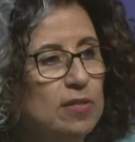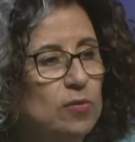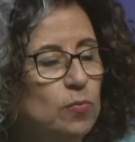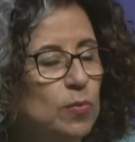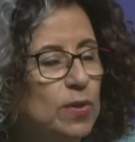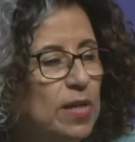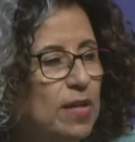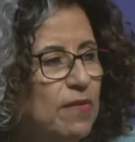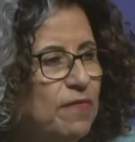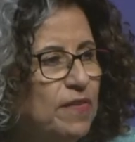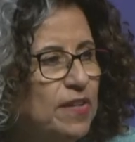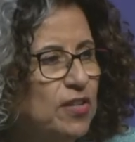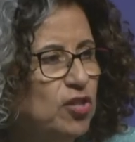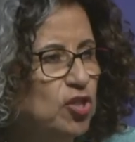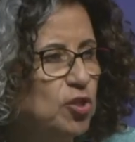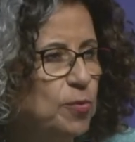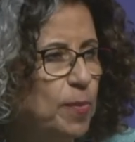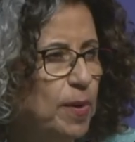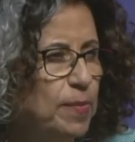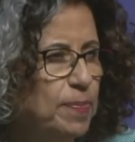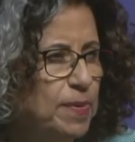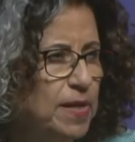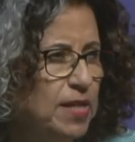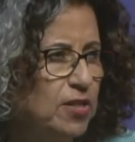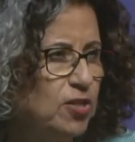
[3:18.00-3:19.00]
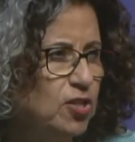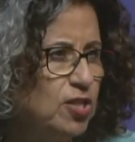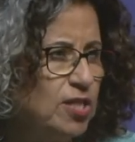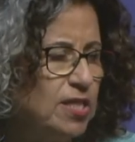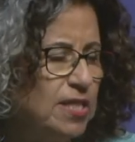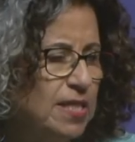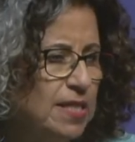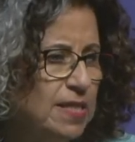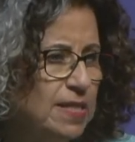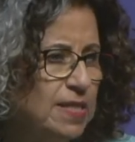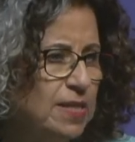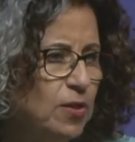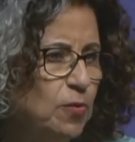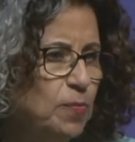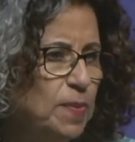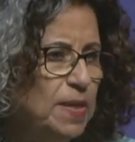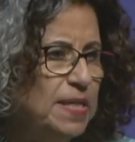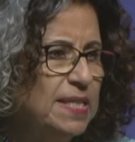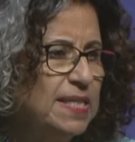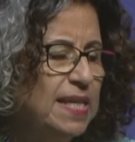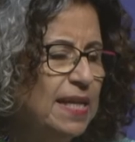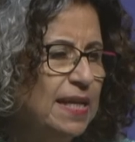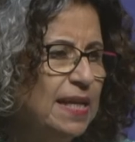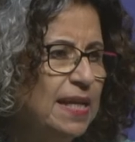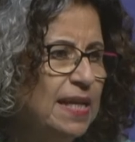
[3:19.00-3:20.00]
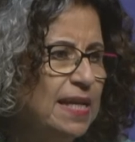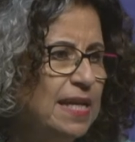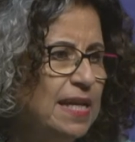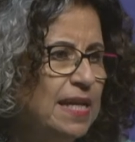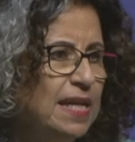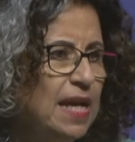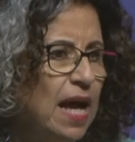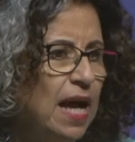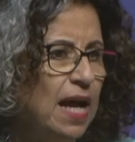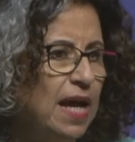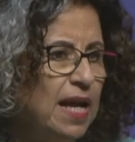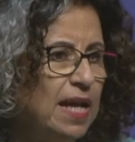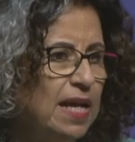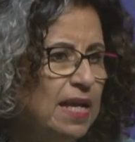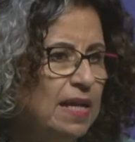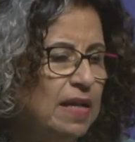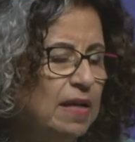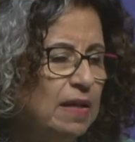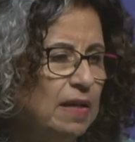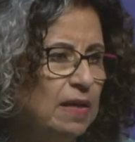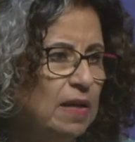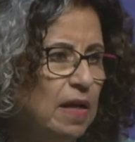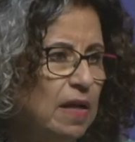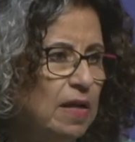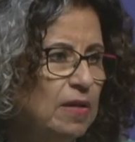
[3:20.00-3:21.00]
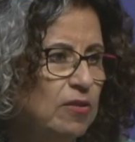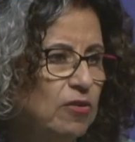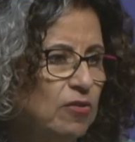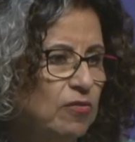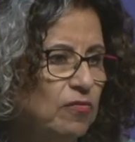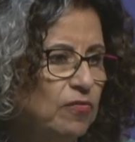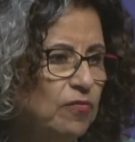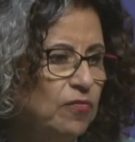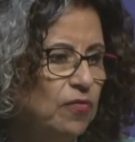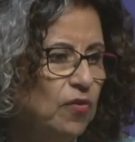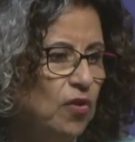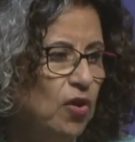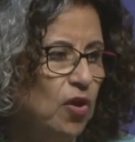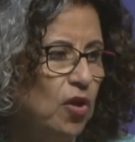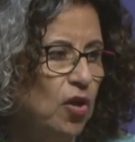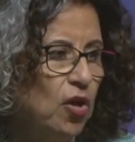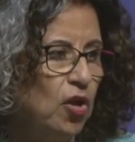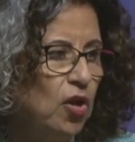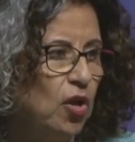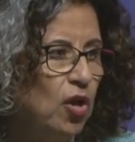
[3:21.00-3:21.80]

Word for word: when I finished my PhD. So basically, I kind of, uh,